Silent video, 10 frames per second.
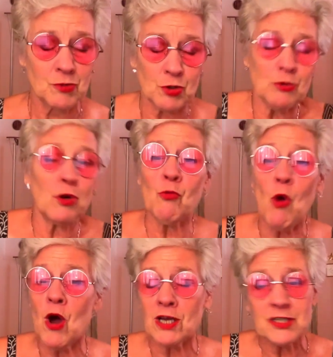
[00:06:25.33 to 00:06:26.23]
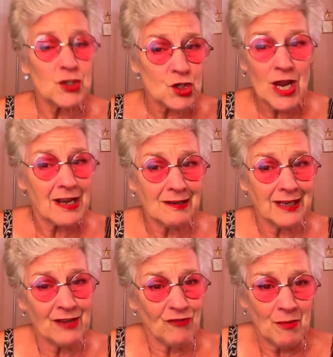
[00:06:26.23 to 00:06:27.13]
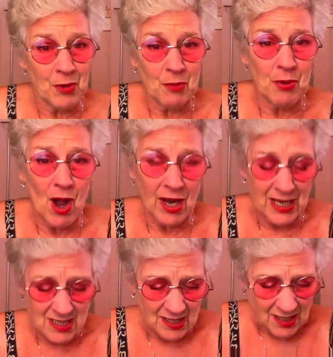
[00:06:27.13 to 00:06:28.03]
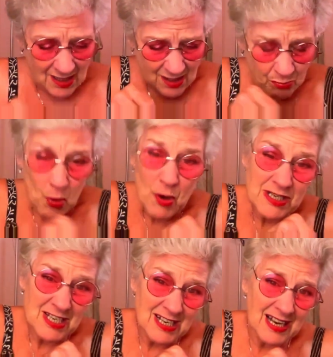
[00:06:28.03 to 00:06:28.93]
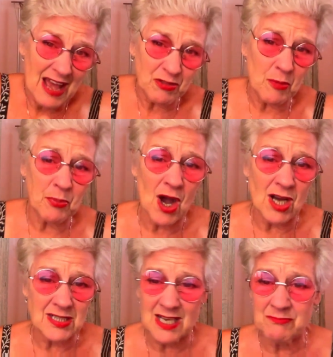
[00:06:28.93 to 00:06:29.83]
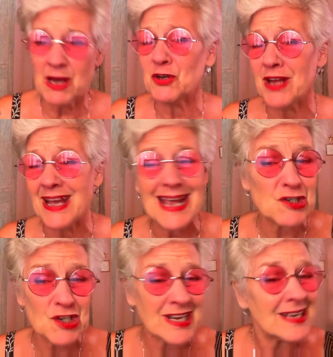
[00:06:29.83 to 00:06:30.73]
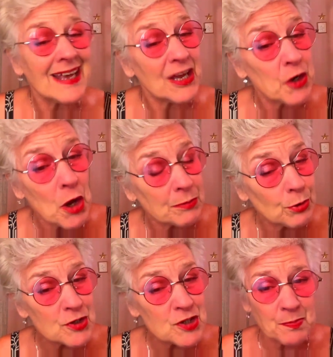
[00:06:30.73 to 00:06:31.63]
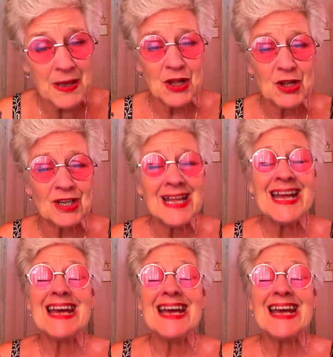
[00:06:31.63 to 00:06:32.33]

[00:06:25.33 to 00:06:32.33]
drew her wand shakily from her pocket, pointed it at the pot, and muttered a hasty, inaudible spell